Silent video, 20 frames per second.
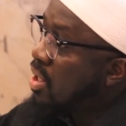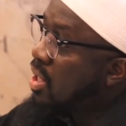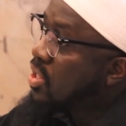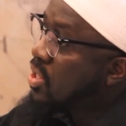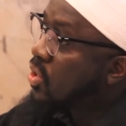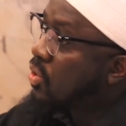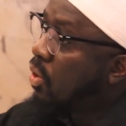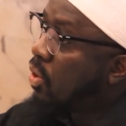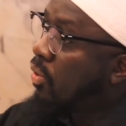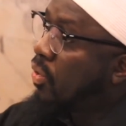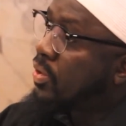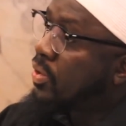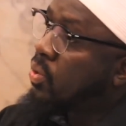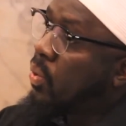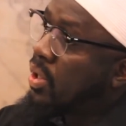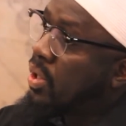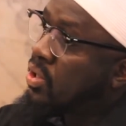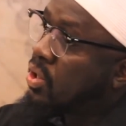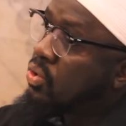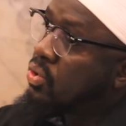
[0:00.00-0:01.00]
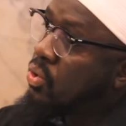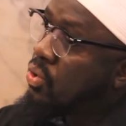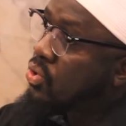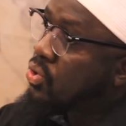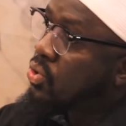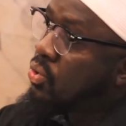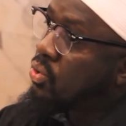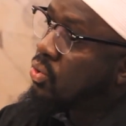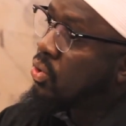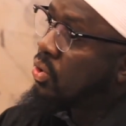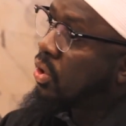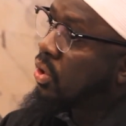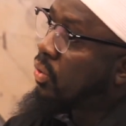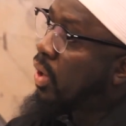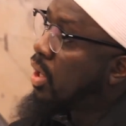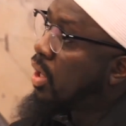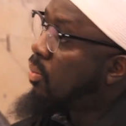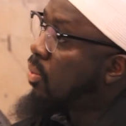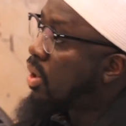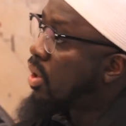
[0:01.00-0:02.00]
is in order to introduce you to the
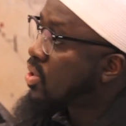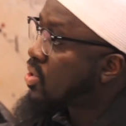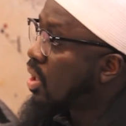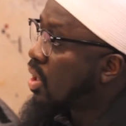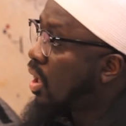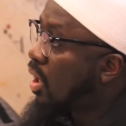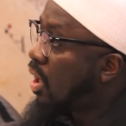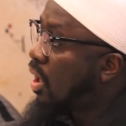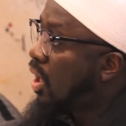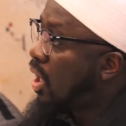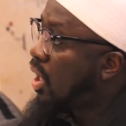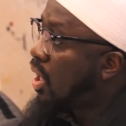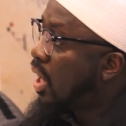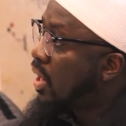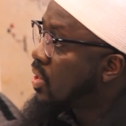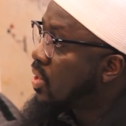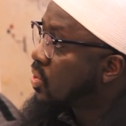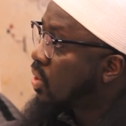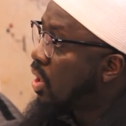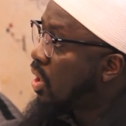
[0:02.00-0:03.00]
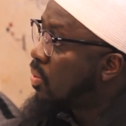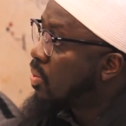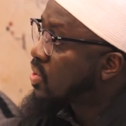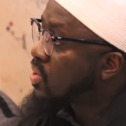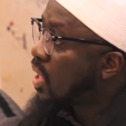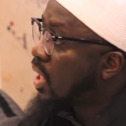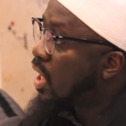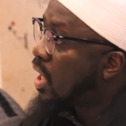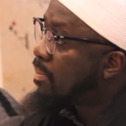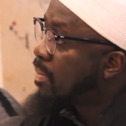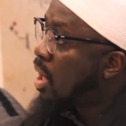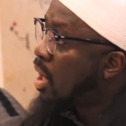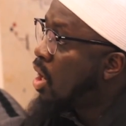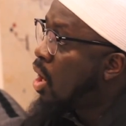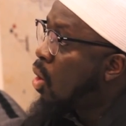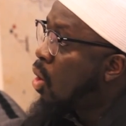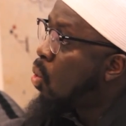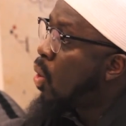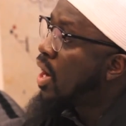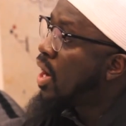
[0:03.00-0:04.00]
great one sallallahu alayhi
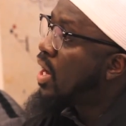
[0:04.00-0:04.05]
wa